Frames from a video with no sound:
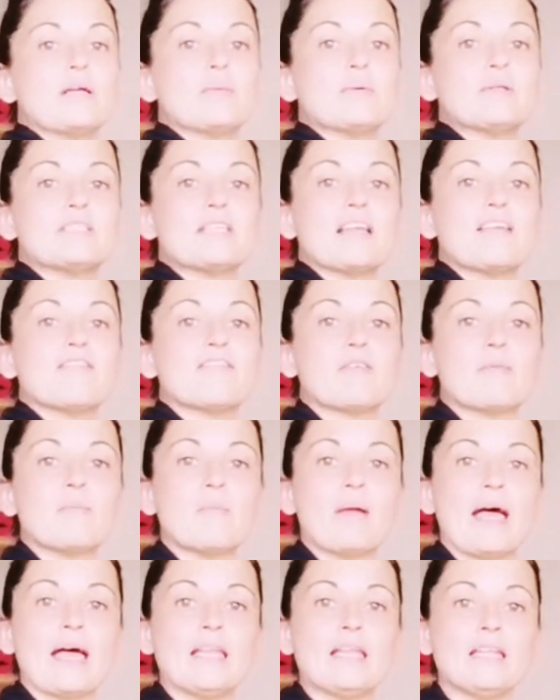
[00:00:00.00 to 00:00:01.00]
we would say for
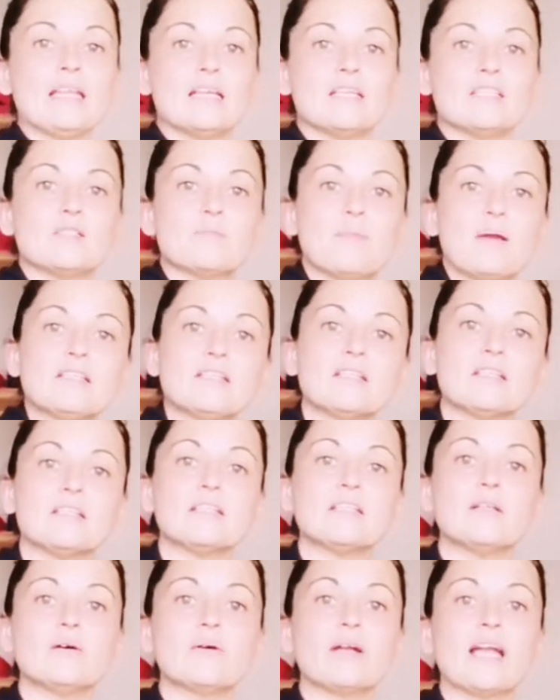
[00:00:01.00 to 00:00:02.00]
men, is
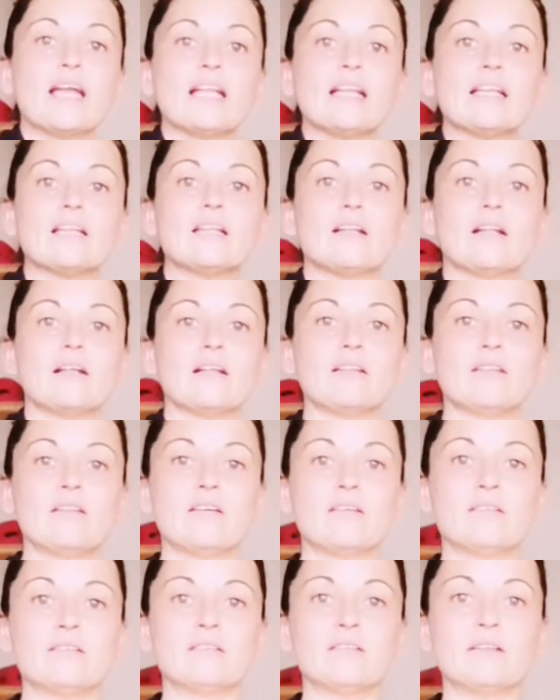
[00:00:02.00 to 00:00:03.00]
basically located
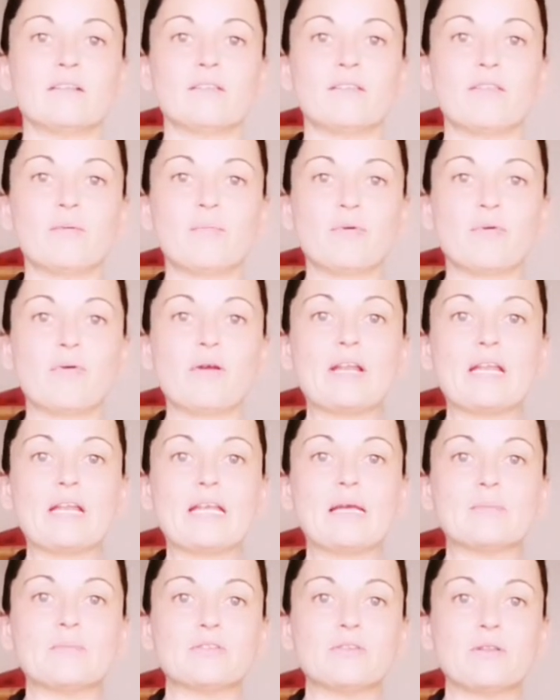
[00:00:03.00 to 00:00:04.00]
along the
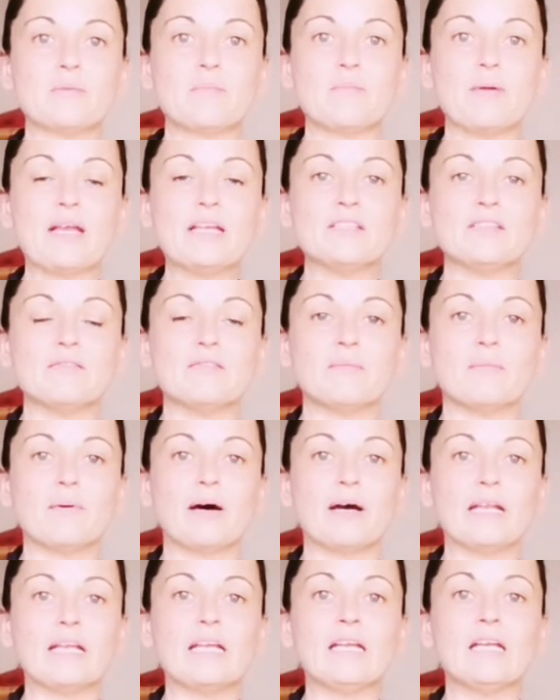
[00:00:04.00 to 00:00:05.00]
perineum, so the base of the
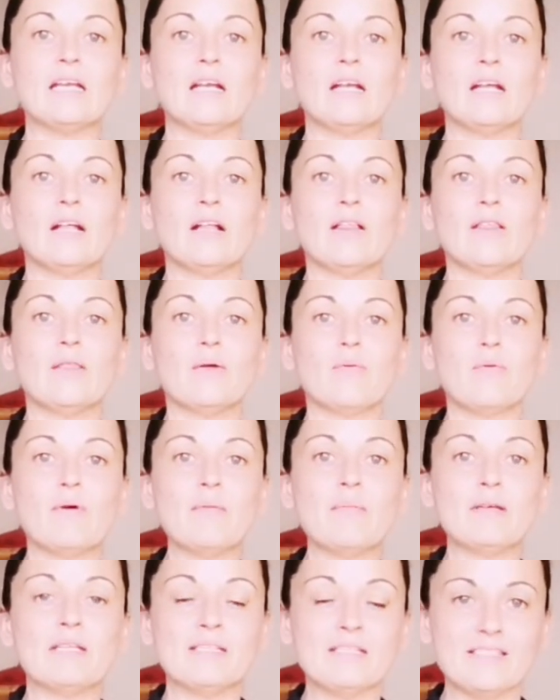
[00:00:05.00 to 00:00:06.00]
body. The
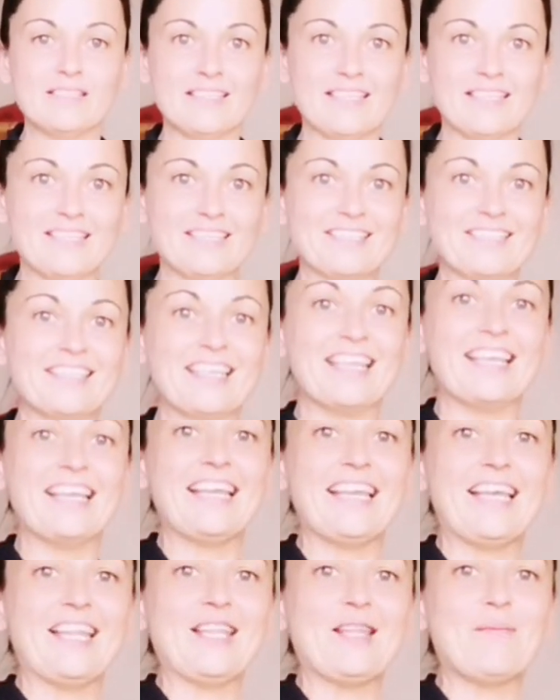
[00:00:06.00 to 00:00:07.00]
women's is
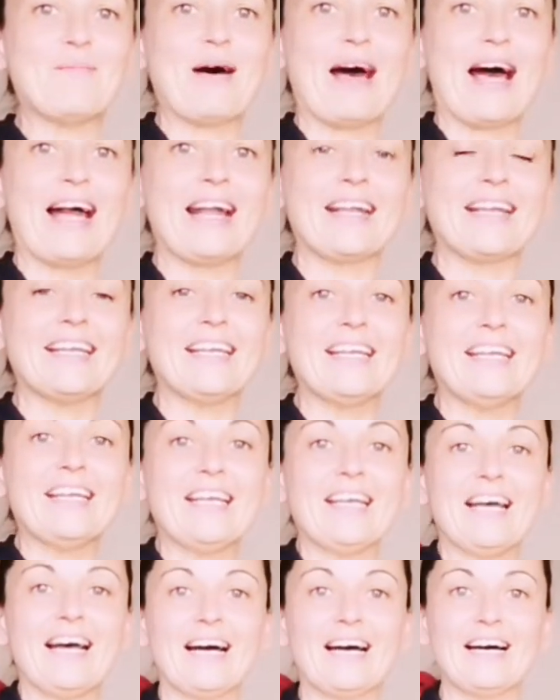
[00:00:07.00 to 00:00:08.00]
in the back
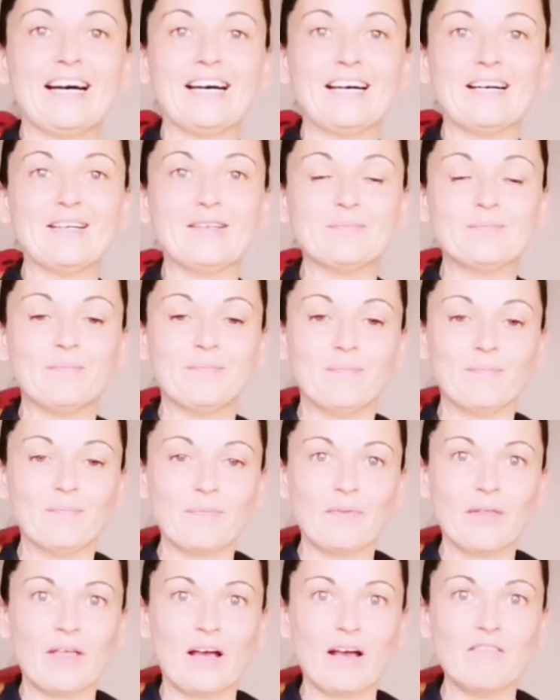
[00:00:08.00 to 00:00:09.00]

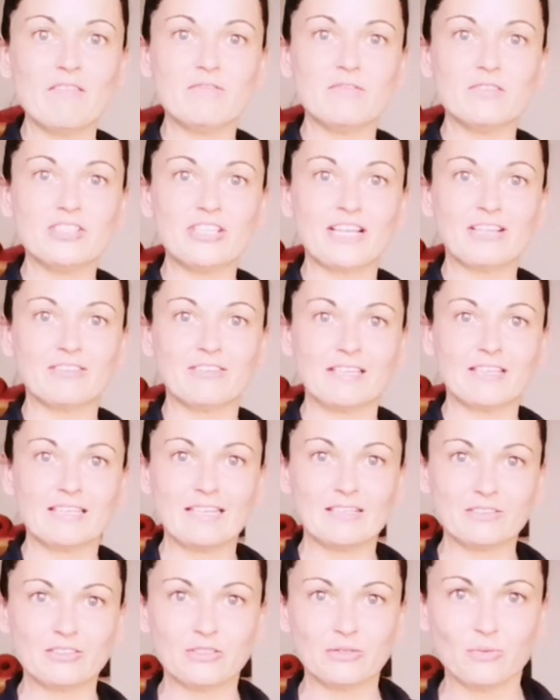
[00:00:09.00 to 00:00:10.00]
of the vaginal
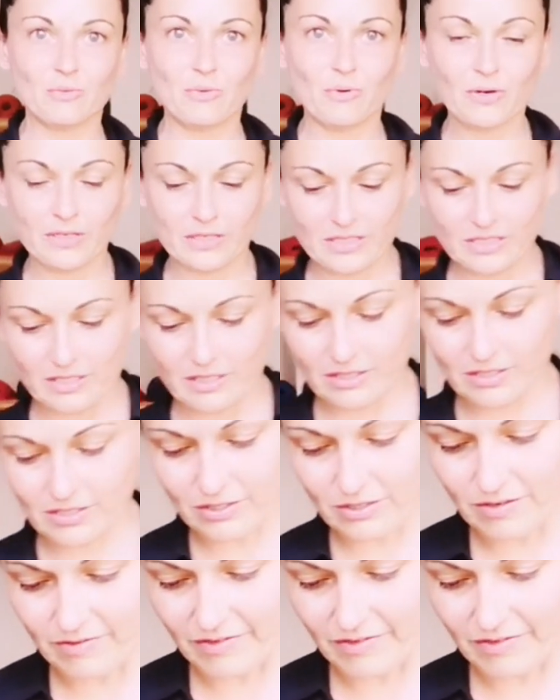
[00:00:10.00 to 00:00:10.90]
canal towards the